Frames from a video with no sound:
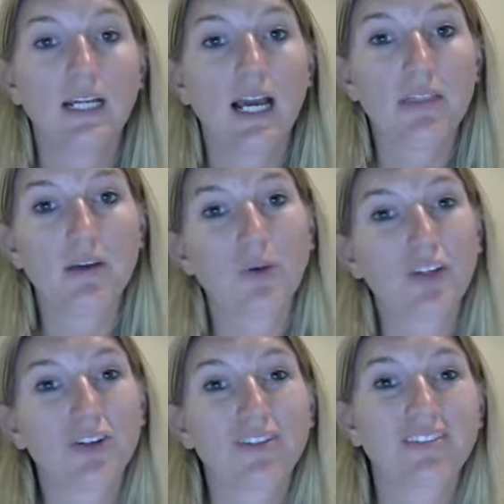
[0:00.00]
And then
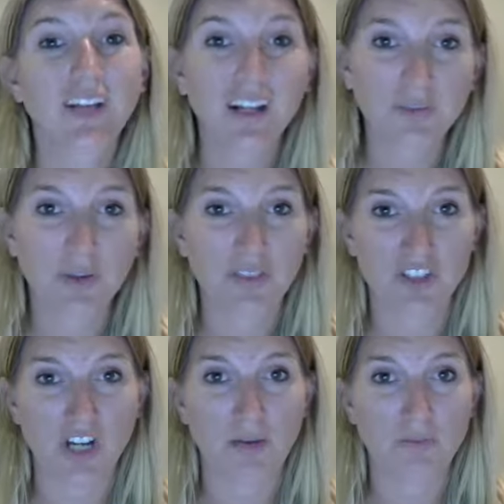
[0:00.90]
when you're done with the
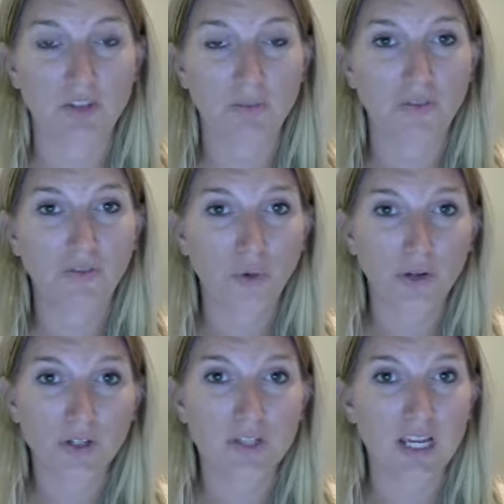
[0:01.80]
chapter, before
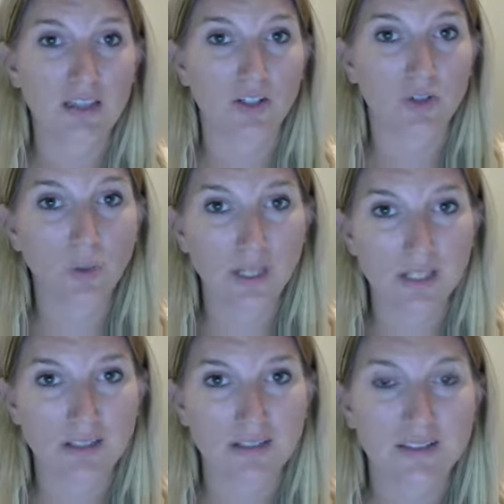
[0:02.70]
you take the
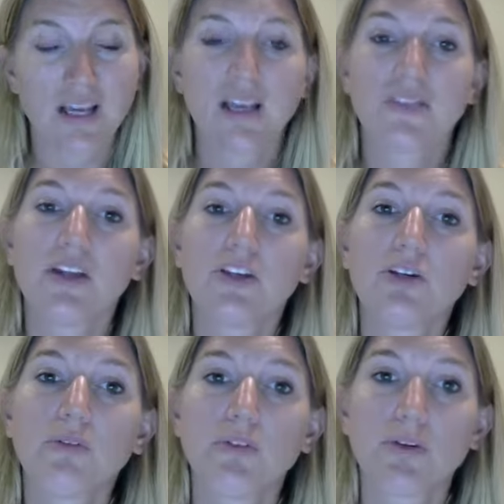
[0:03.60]
quiz, then
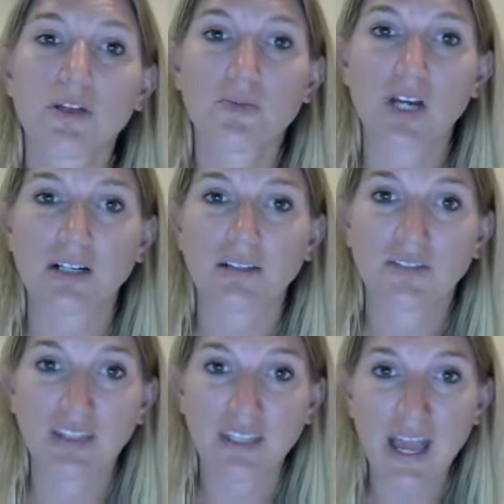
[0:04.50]
you review the objectives
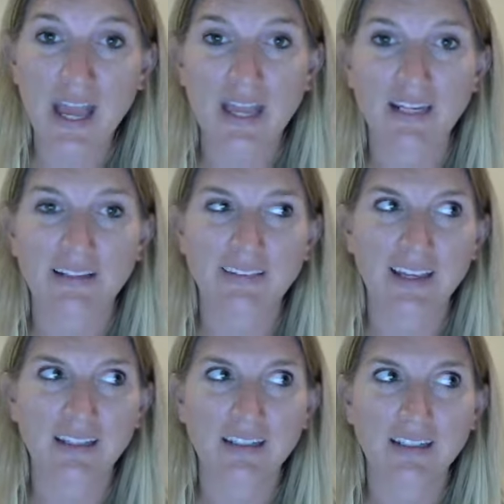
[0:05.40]
again and
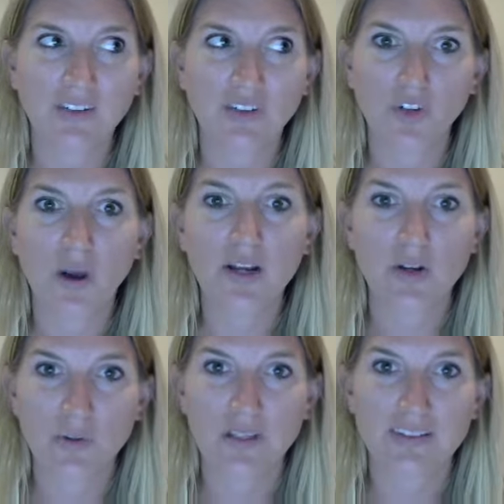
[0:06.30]
say, do I
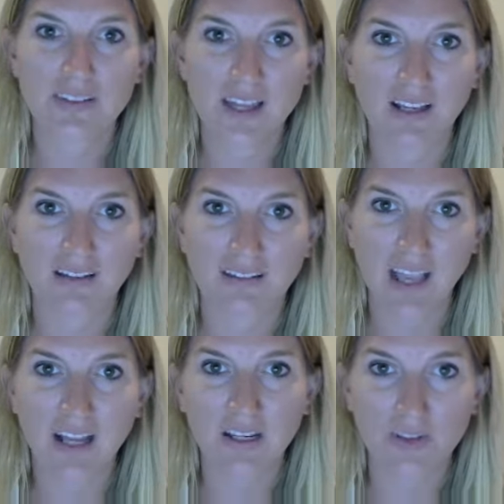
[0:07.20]
know these things?
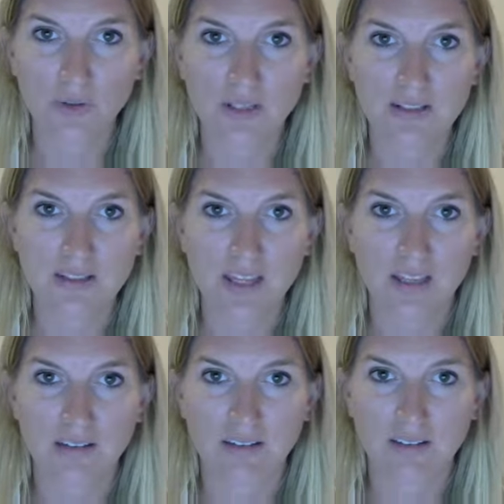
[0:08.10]
Can I do these
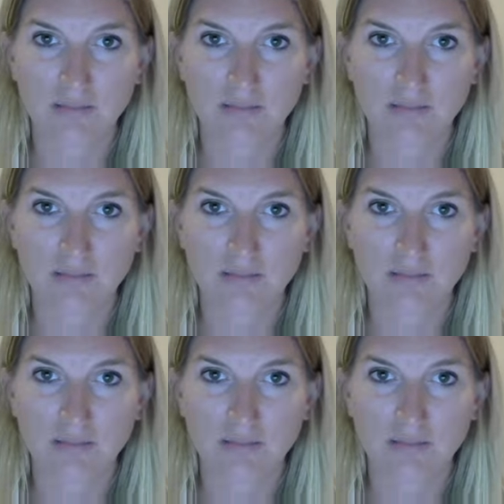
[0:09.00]
things?